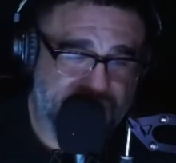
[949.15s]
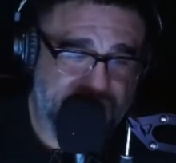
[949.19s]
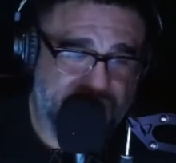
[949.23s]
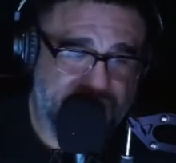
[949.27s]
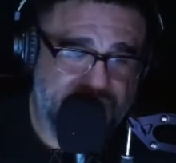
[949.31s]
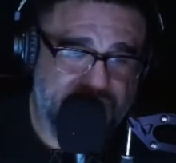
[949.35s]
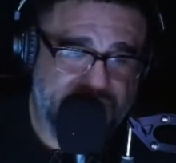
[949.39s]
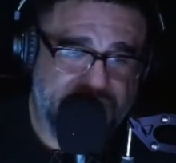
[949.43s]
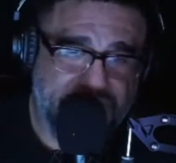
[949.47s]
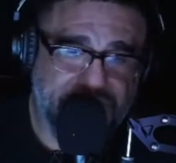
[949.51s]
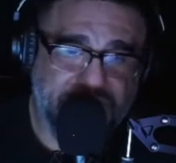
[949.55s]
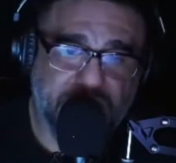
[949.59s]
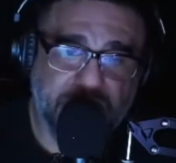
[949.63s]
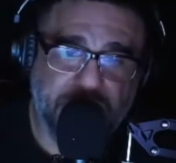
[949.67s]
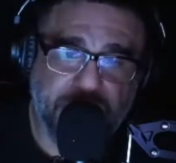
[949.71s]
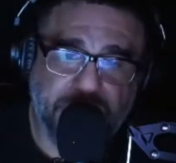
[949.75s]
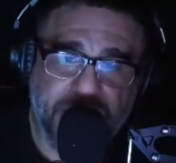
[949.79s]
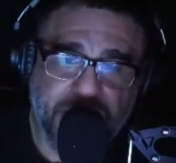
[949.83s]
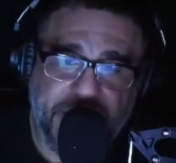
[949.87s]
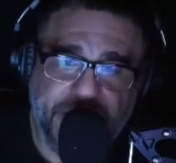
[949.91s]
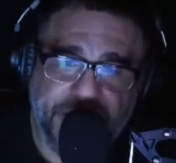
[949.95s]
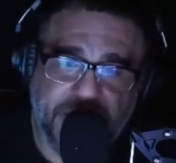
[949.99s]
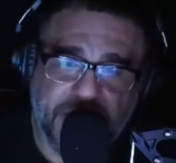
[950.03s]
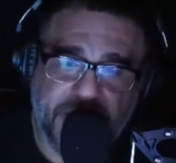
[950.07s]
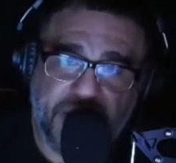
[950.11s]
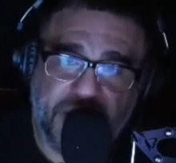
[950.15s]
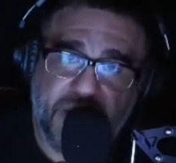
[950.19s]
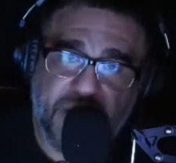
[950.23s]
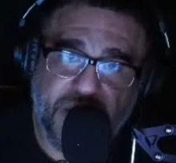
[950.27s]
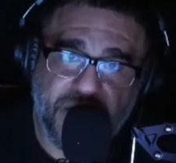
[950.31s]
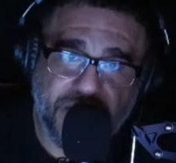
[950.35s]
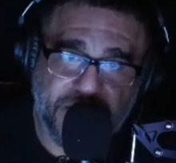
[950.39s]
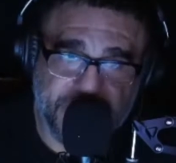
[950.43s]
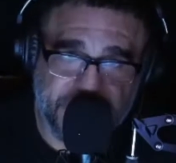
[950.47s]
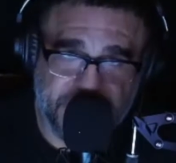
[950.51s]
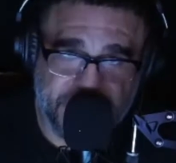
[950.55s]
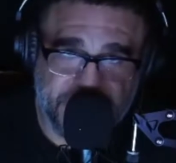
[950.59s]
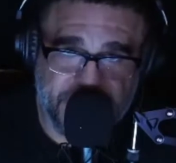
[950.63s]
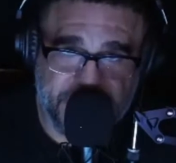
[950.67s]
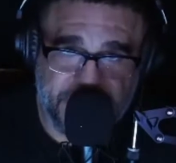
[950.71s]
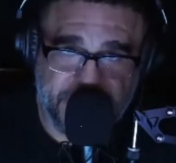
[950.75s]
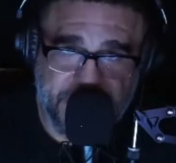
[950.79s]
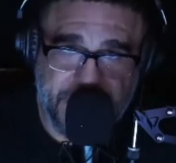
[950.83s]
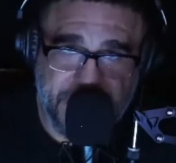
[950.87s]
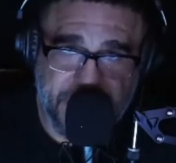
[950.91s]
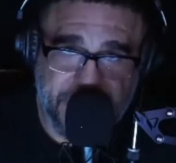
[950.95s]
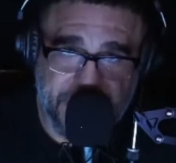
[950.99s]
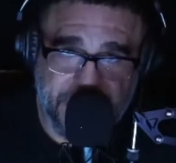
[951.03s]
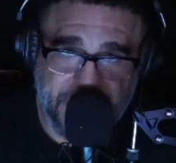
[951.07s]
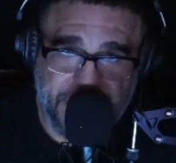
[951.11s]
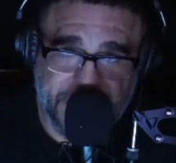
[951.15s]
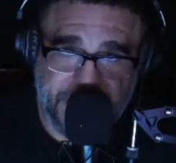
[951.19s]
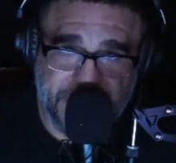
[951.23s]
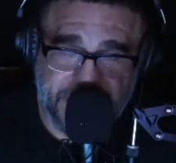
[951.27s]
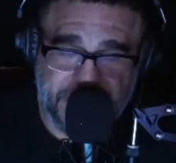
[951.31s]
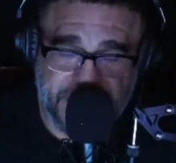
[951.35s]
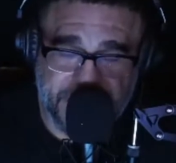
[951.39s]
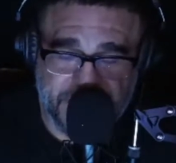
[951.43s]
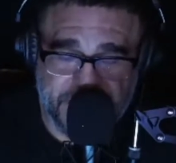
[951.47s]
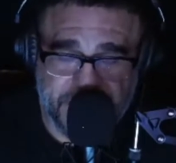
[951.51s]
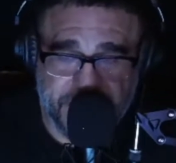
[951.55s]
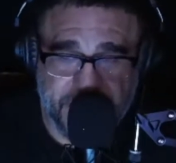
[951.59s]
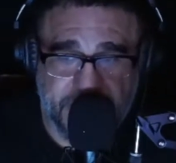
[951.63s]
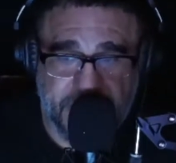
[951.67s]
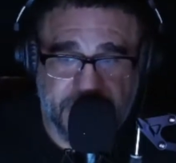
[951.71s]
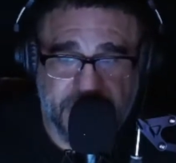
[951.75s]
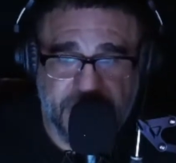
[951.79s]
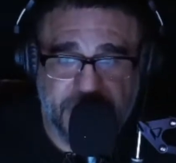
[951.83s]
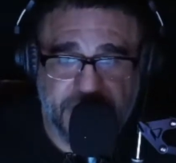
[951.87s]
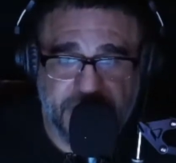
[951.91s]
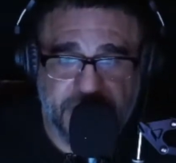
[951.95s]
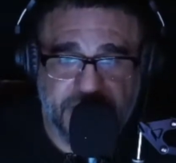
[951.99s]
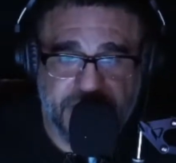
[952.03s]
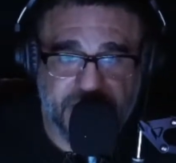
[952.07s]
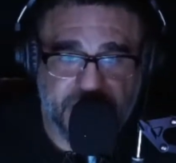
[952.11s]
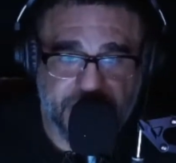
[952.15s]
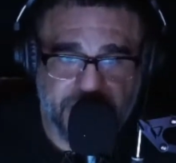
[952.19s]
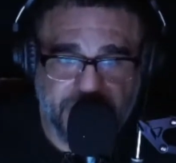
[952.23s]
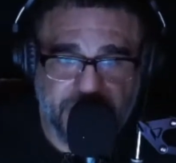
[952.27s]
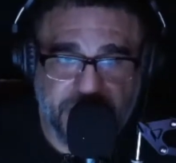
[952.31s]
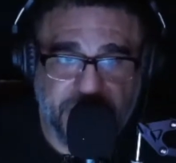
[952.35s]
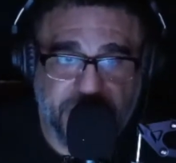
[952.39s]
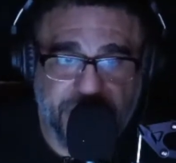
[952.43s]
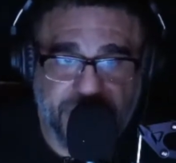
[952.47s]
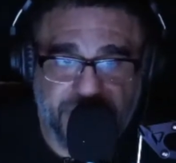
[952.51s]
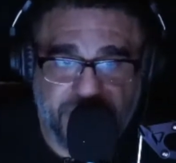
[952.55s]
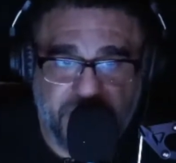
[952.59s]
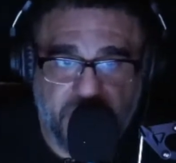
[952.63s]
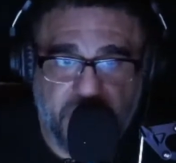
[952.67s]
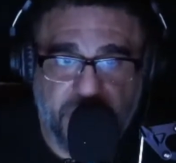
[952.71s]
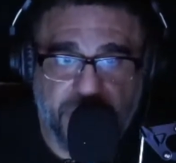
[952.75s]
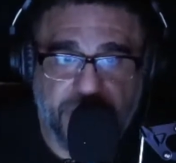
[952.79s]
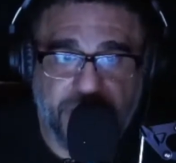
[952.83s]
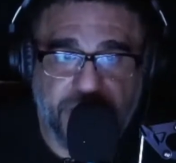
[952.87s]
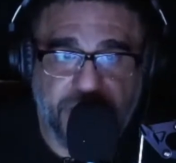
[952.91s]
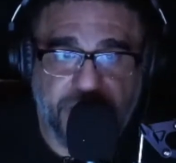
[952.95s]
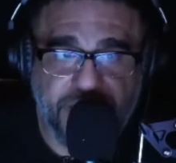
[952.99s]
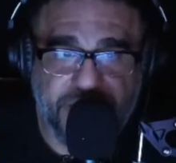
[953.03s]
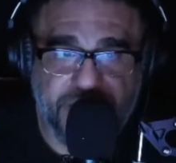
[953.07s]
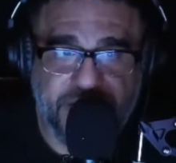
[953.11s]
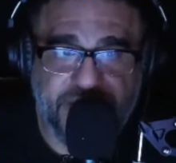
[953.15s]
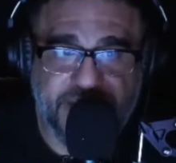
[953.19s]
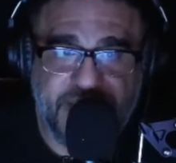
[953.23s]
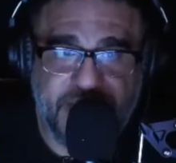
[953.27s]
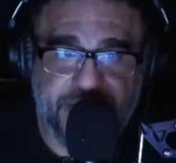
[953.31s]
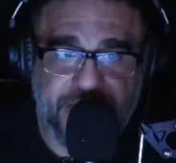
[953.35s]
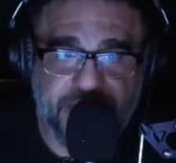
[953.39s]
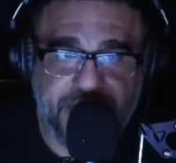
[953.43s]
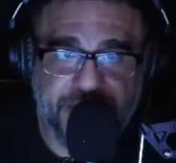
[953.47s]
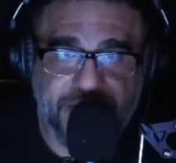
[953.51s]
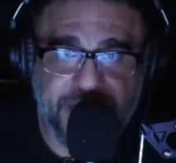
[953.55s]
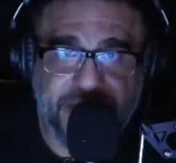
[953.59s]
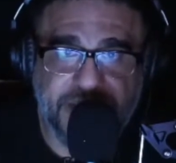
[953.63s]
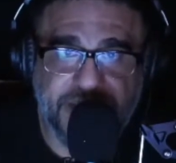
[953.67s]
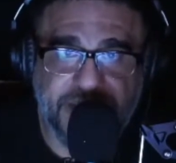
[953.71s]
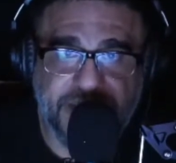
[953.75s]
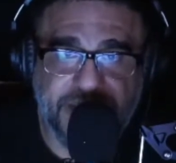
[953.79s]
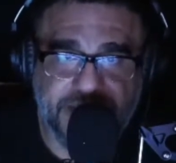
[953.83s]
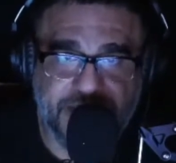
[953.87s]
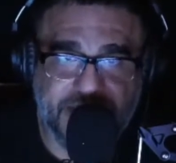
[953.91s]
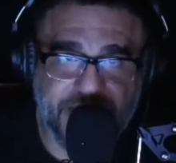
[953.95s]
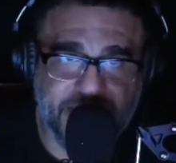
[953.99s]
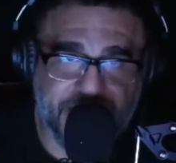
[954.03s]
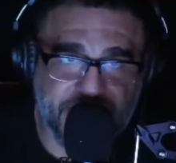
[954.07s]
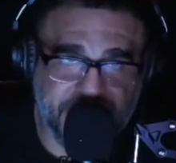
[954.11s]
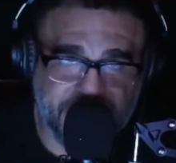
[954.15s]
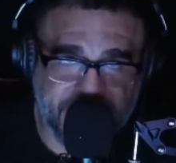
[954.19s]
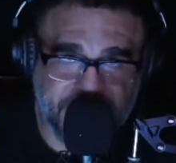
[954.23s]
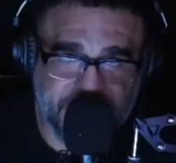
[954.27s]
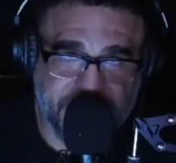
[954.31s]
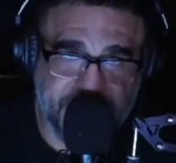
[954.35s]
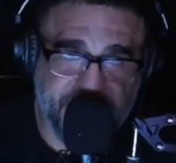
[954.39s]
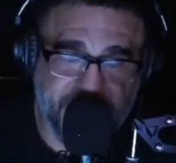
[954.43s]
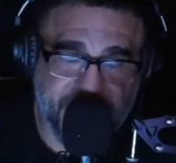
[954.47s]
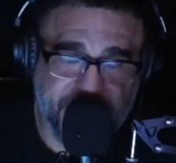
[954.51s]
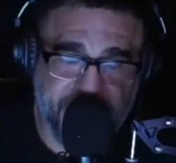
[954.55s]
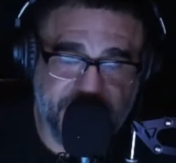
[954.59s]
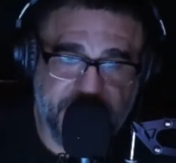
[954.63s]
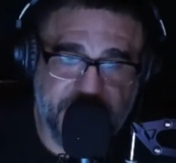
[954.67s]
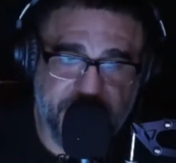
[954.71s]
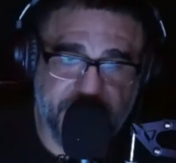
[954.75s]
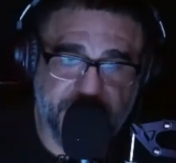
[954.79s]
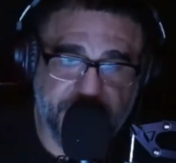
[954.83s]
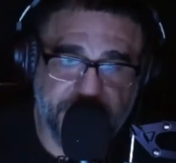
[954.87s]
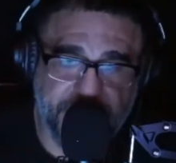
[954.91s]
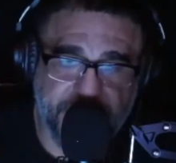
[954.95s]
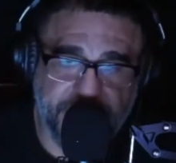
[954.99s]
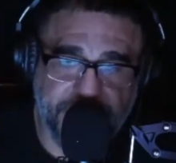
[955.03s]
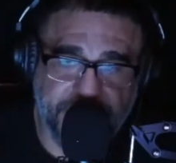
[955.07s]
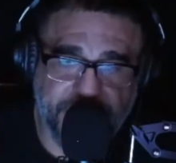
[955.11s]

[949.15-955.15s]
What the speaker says: and the courage and ambition to bring forth this type of business in this environment.